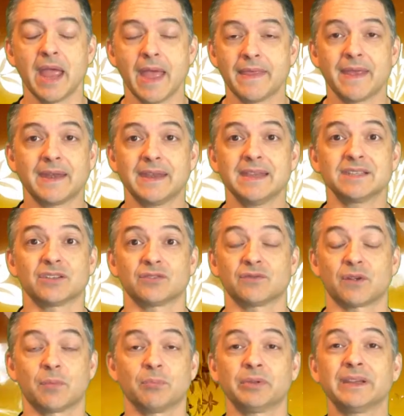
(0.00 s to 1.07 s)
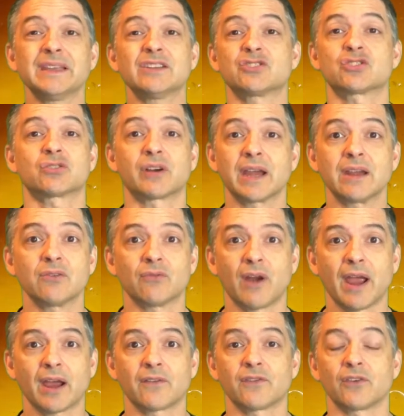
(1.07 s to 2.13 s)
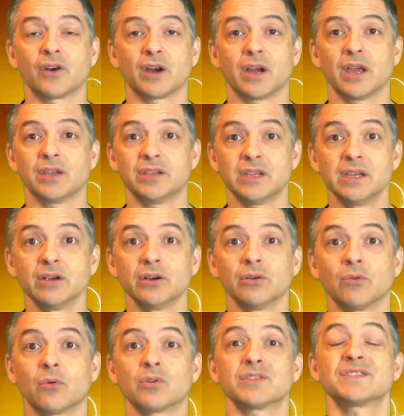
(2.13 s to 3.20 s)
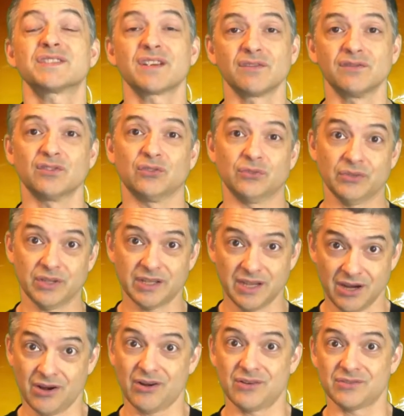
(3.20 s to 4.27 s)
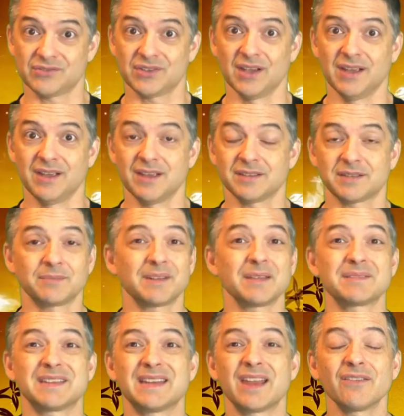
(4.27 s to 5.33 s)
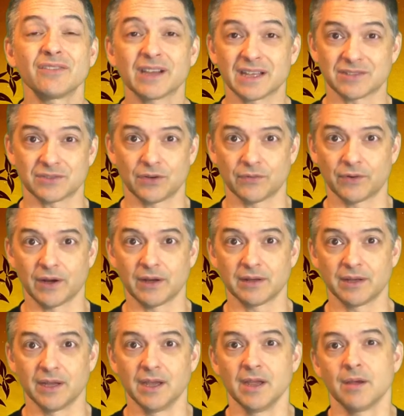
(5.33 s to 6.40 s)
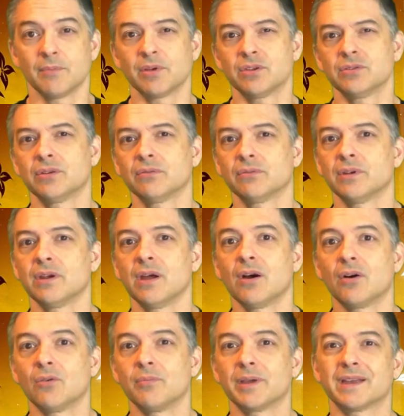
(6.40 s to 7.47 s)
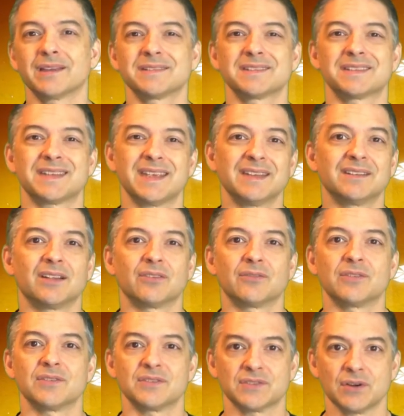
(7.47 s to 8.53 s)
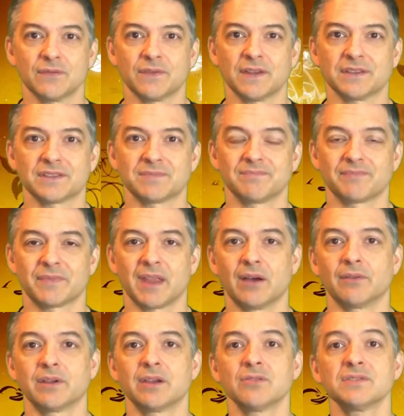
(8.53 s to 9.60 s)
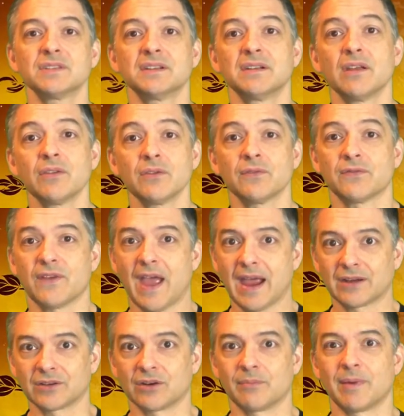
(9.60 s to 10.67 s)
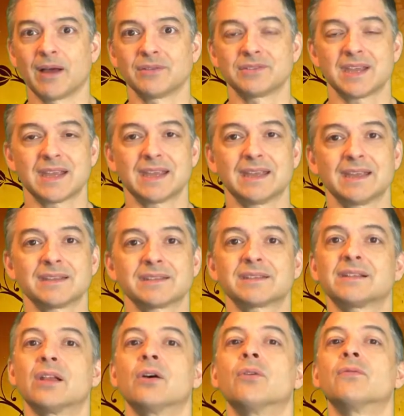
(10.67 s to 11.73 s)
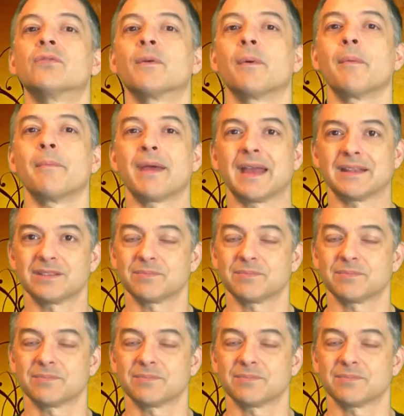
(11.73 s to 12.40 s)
and then he's a complete train wreck for a year or several years. Sometimes he never gets over it. But you don't know because it's hidden under the surface. Now, here's another factor about taking it slow from a man's